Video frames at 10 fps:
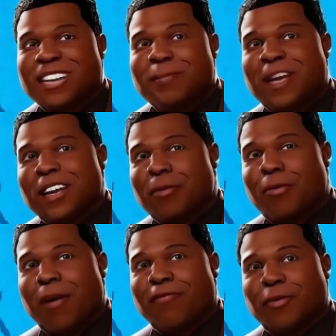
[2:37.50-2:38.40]
Speaking
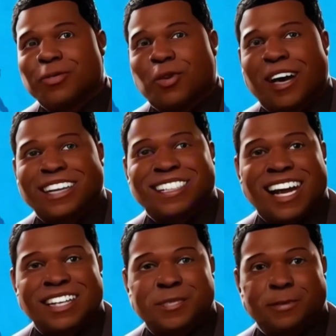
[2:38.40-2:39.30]
of prop firms trying to
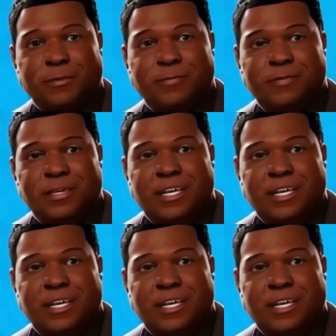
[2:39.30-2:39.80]
silence people,